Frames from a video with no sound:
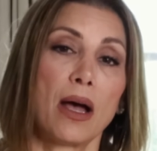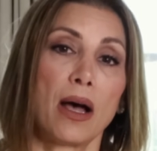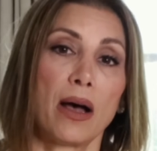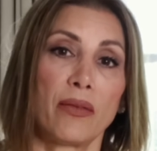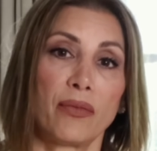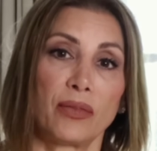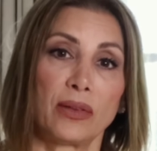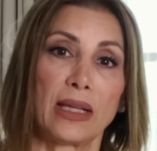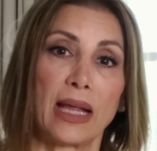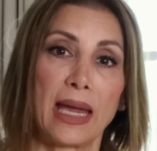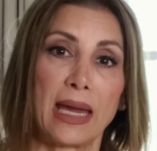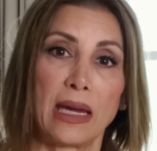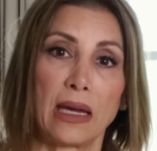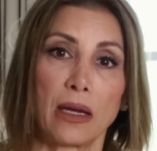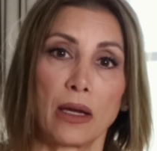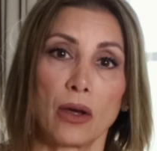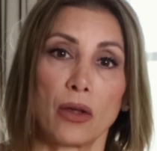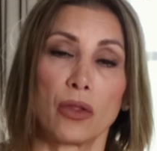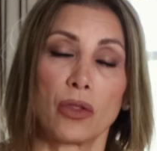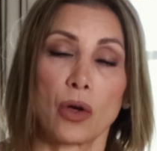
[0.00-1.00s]
of
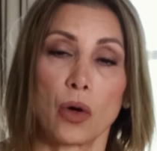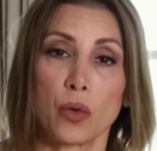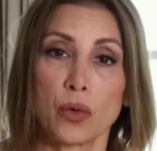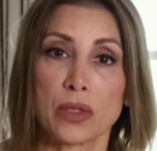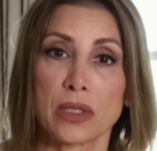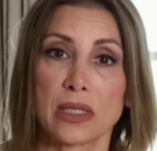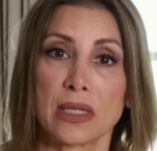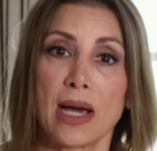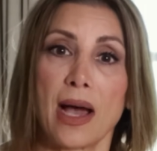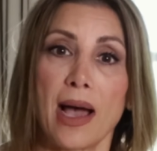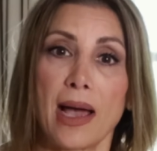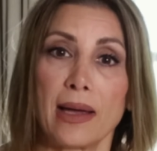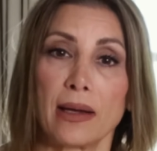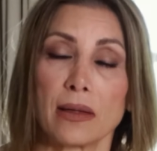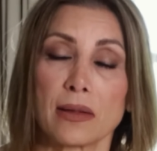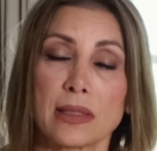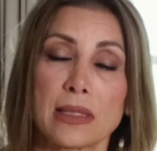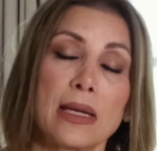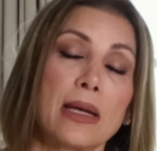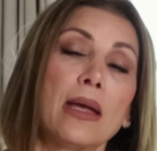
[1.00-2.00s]
laying those
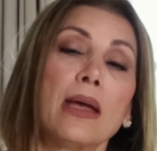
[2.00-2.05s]
tiles.